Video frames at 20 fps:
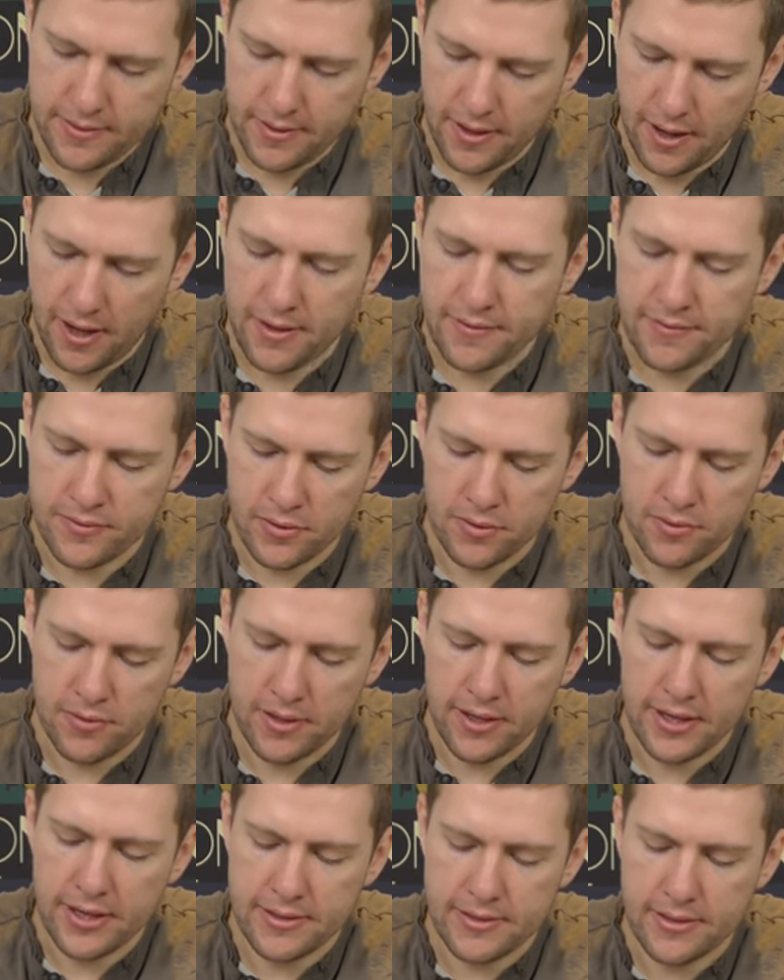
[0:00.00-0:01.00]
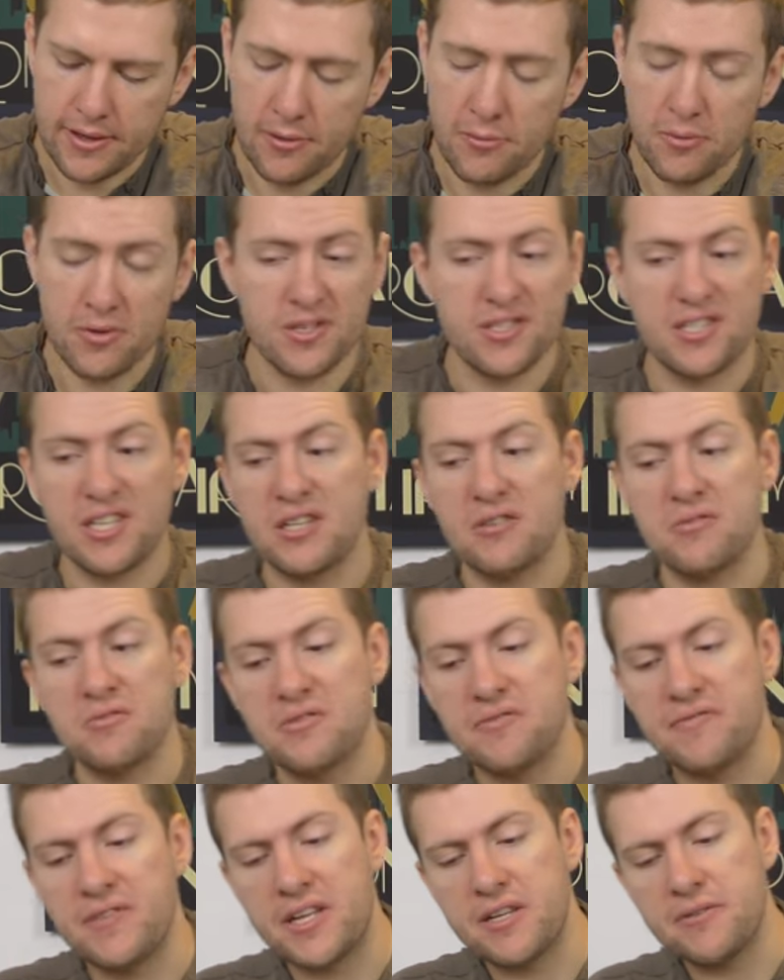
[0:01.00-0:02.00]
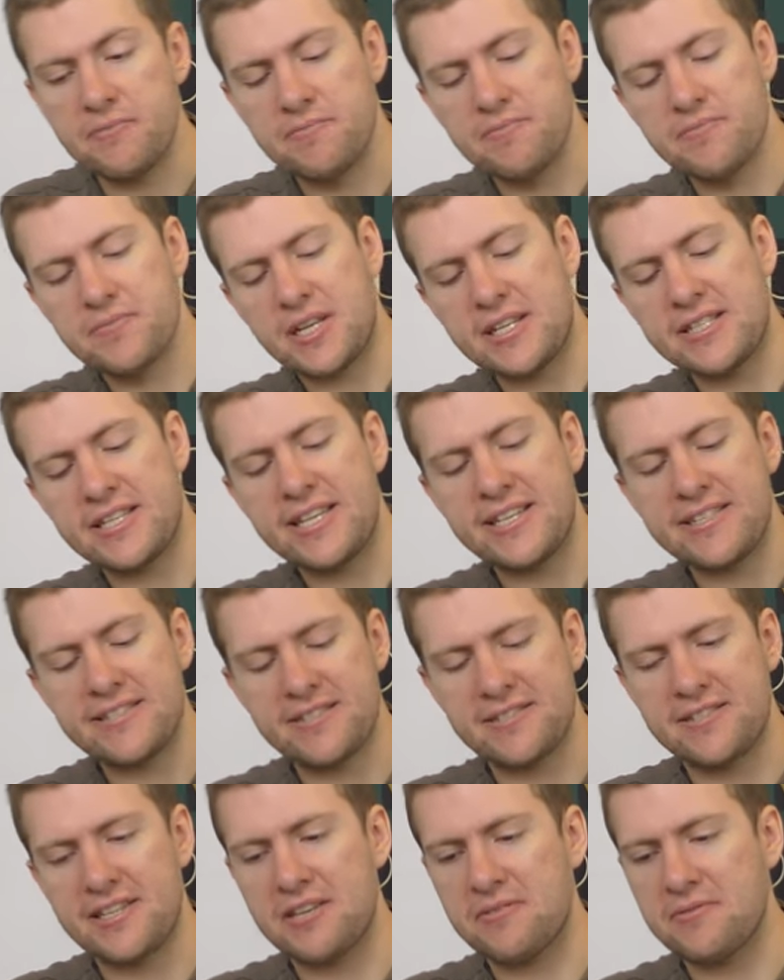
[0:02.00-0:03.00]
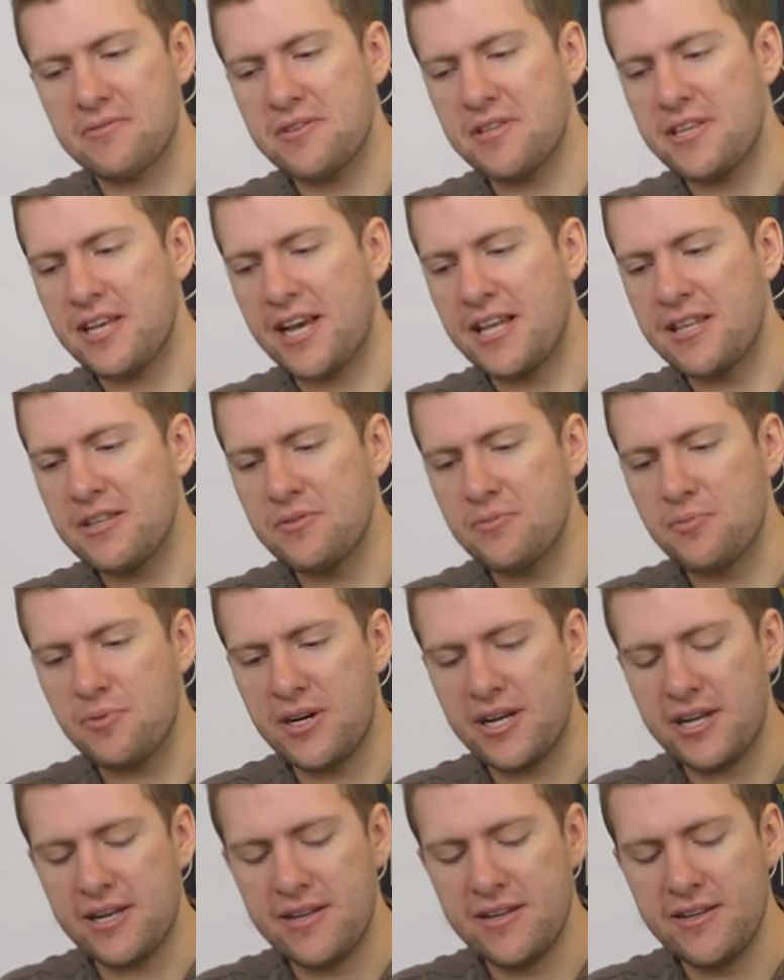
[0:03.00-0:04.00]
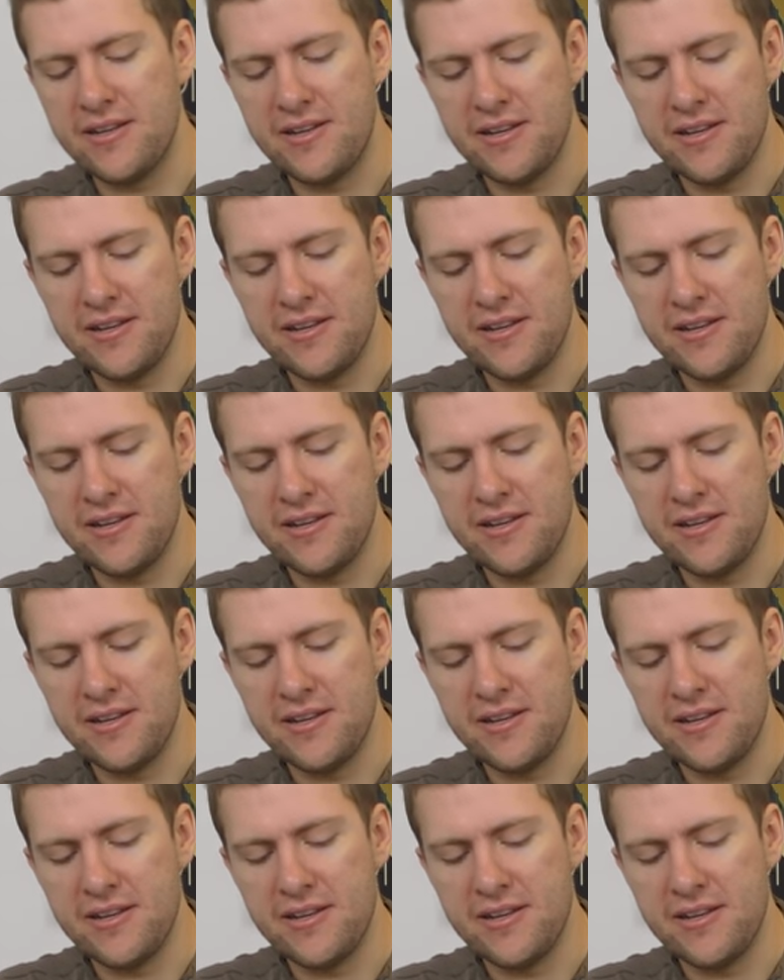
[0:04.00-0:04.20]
Overall, so I want a sequel to Venom. They teased the sequel at the end where,